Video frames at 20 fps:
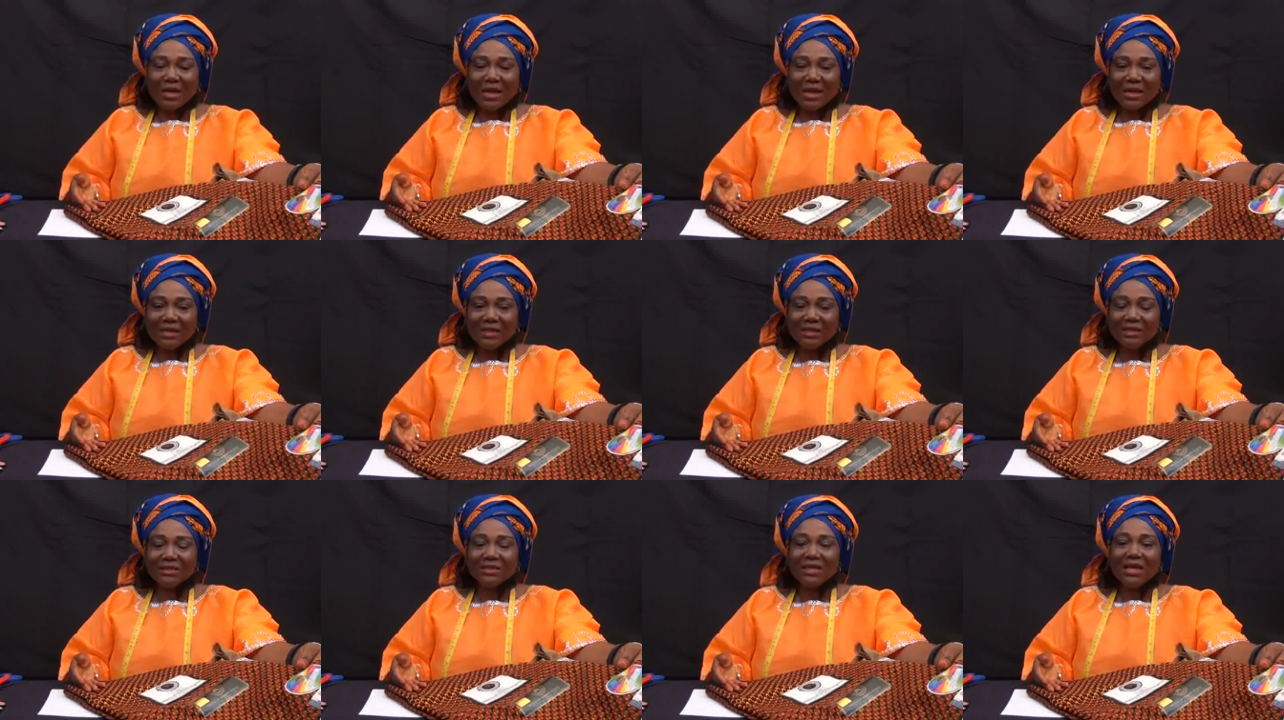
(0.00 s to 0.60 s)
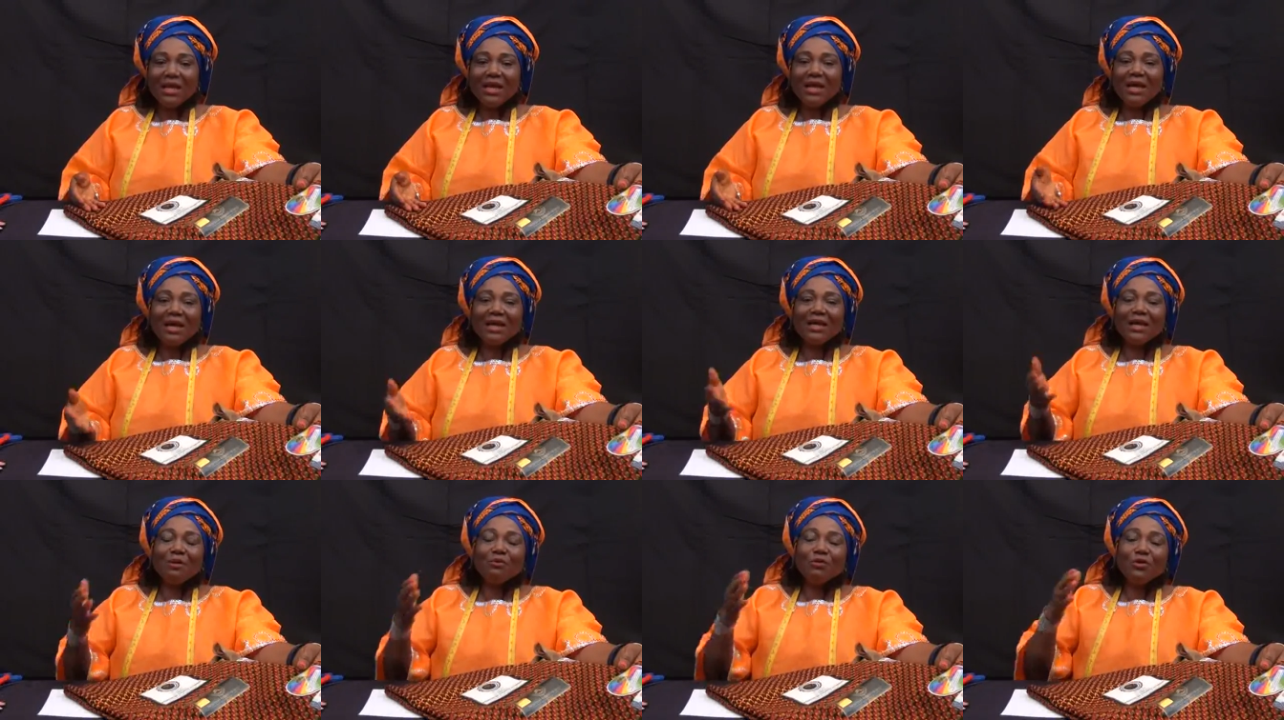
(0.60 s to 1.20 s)
like this,
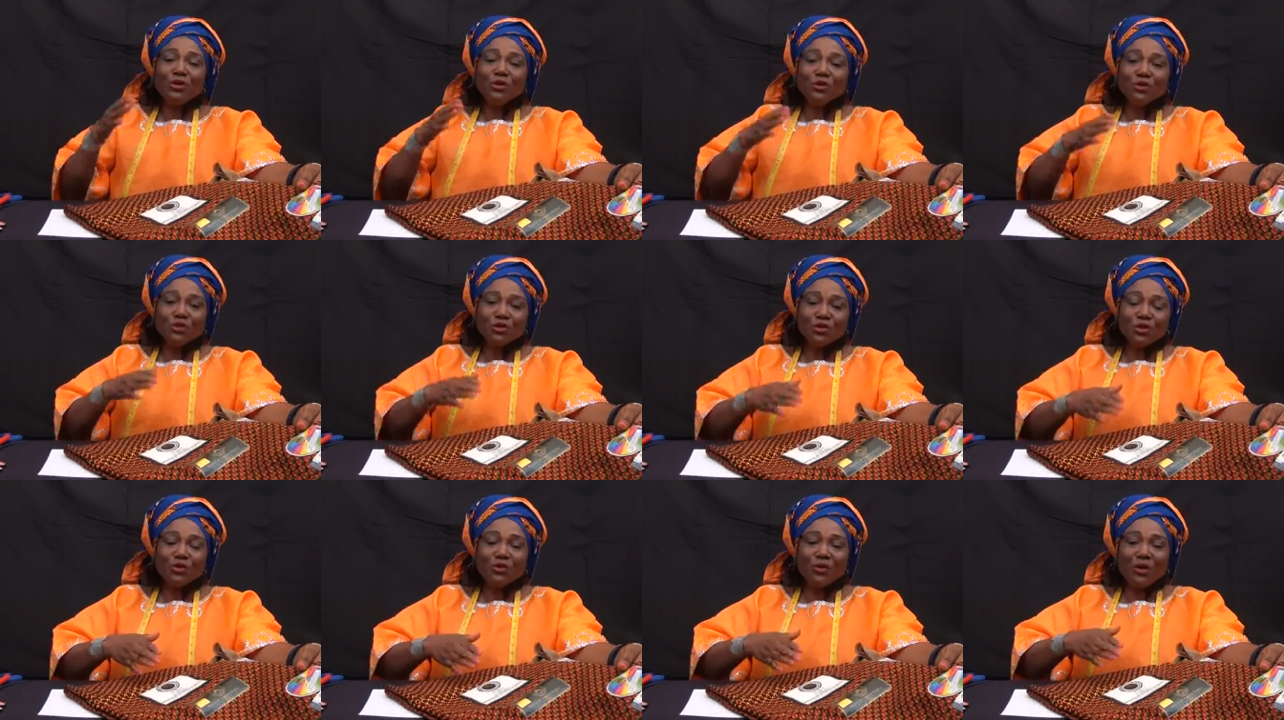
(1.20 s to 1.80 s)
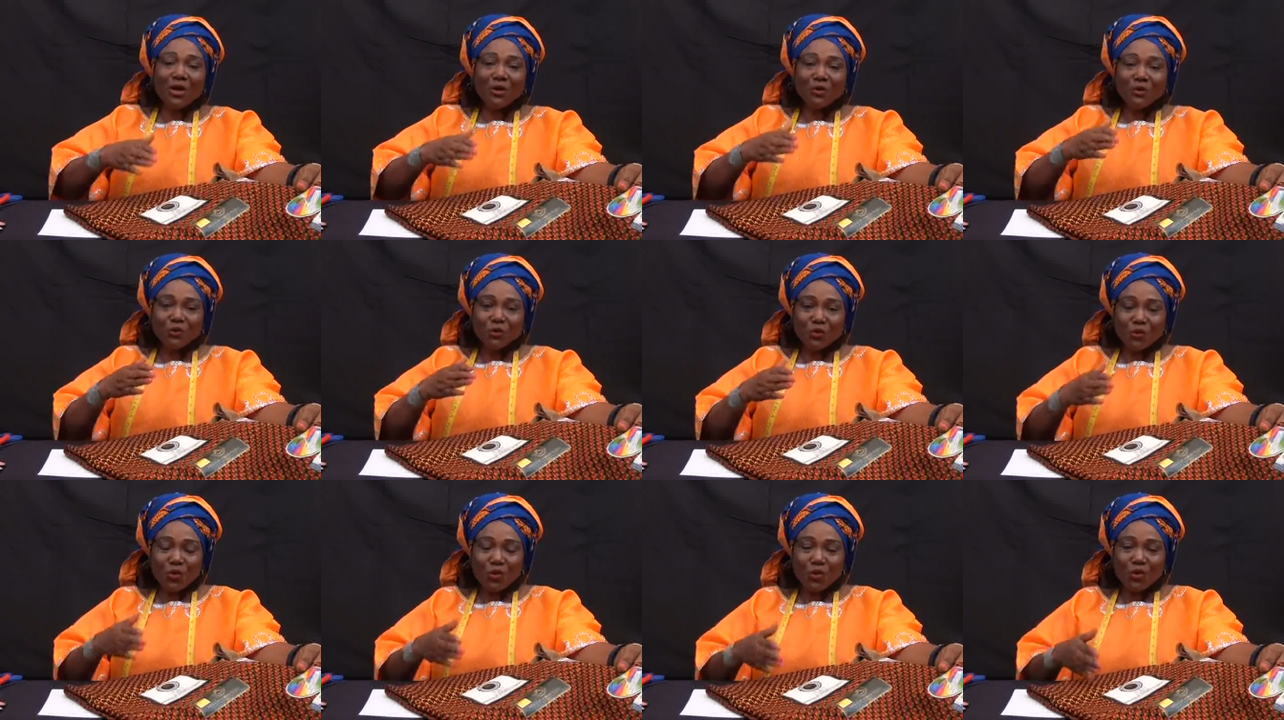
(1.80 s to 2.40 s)
and I'm going to show you how to
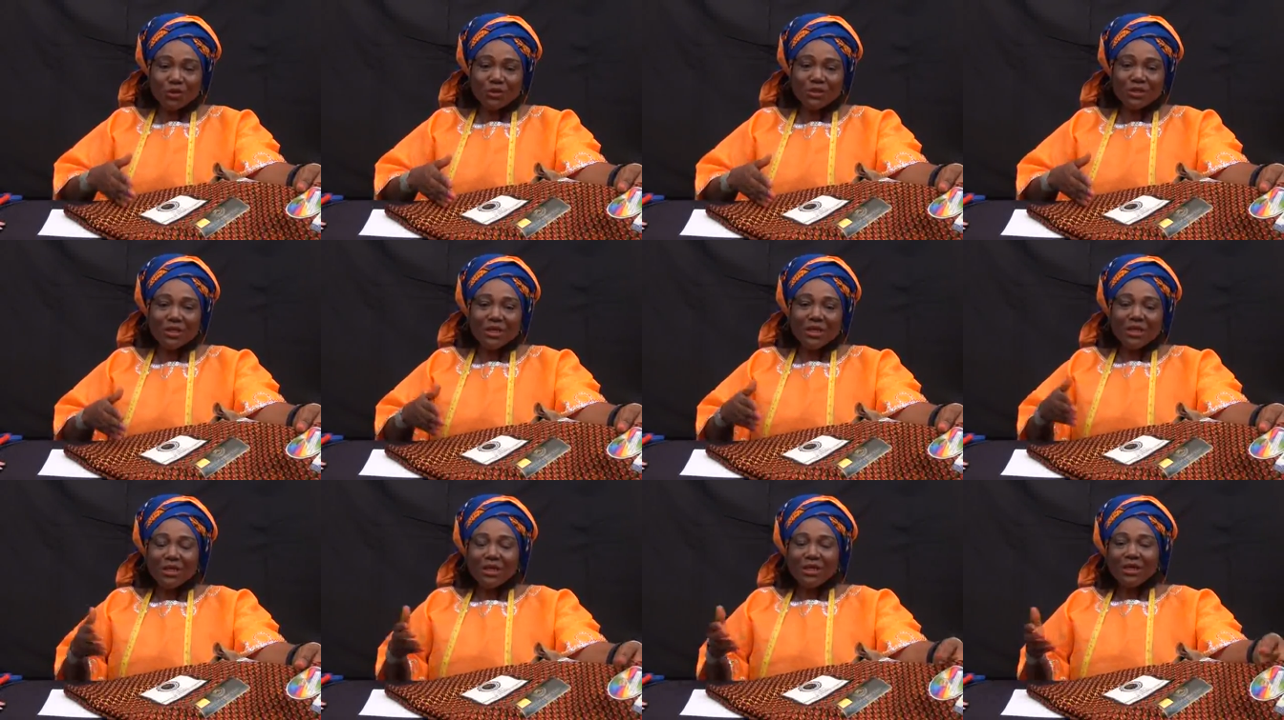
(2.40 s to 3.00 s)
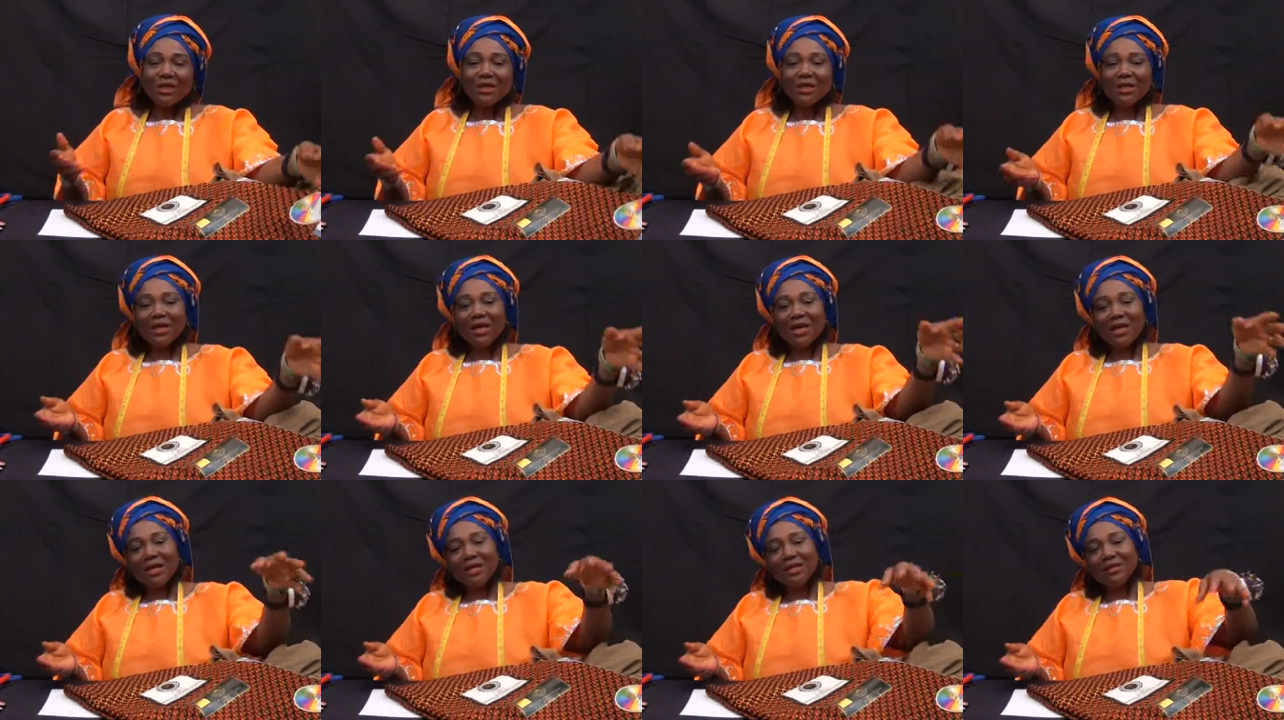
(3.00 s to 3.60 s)
cut
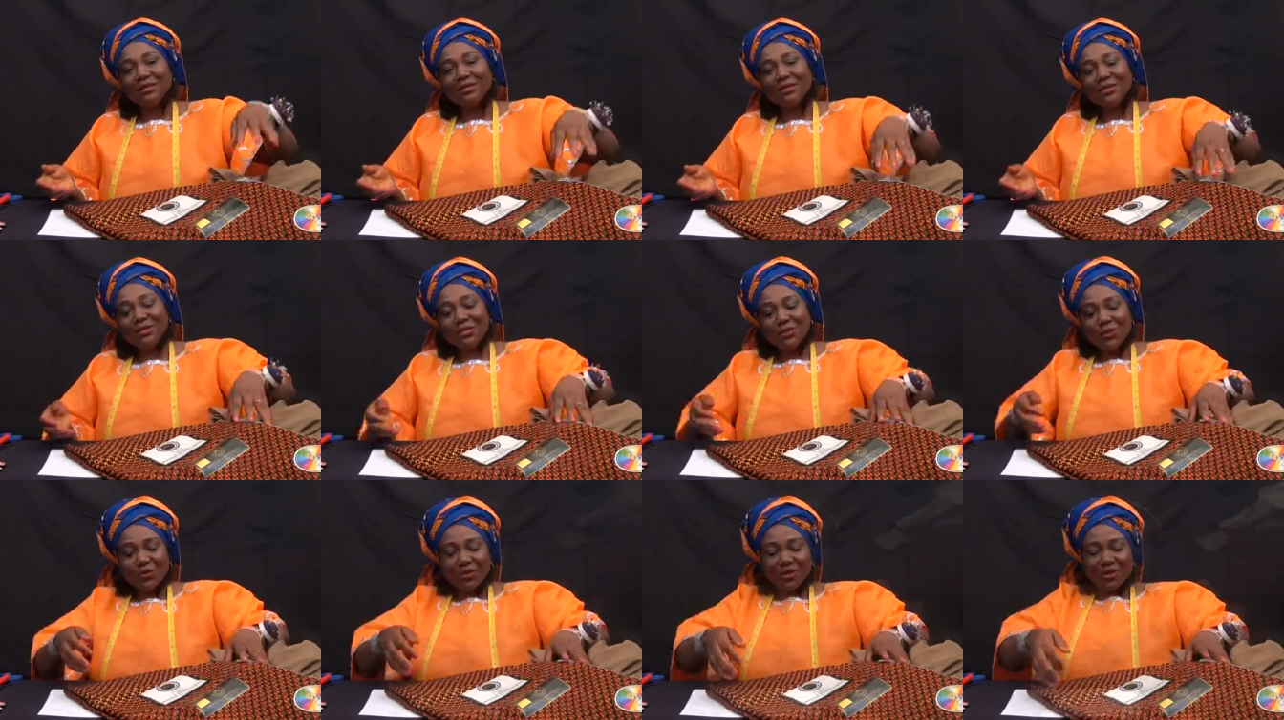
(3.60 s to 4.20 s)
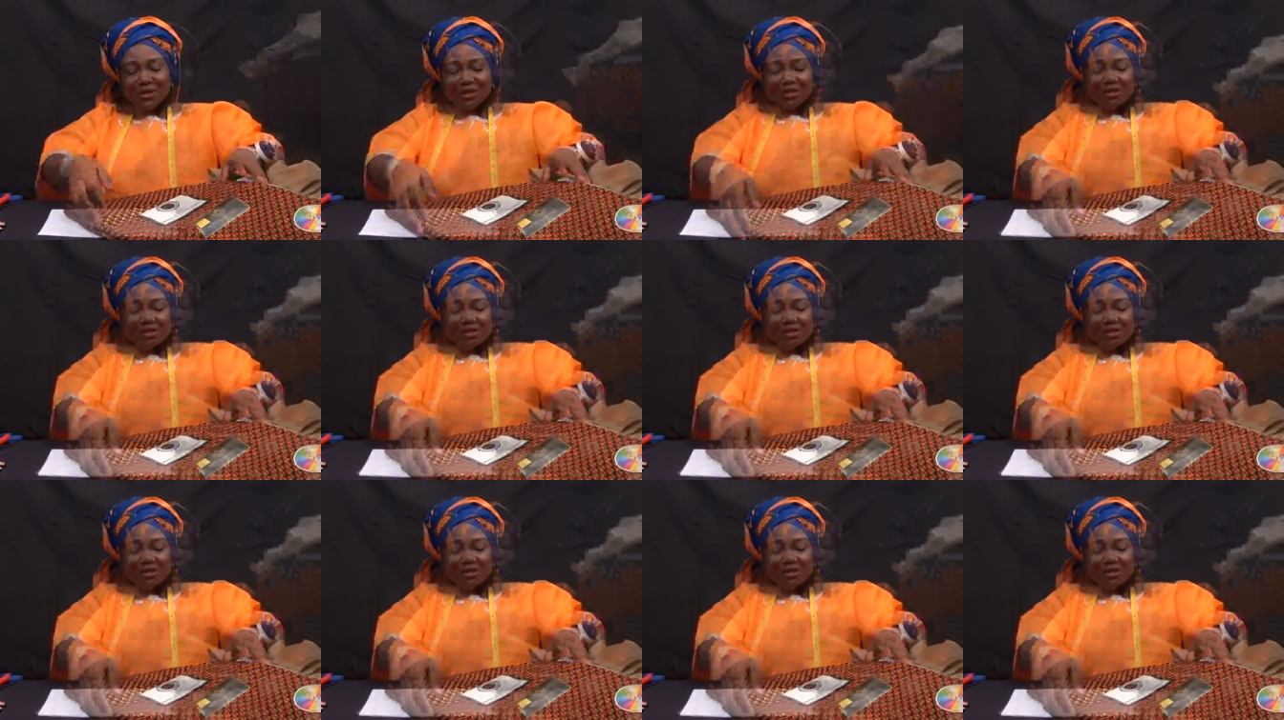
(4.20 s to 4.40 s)
and sew it.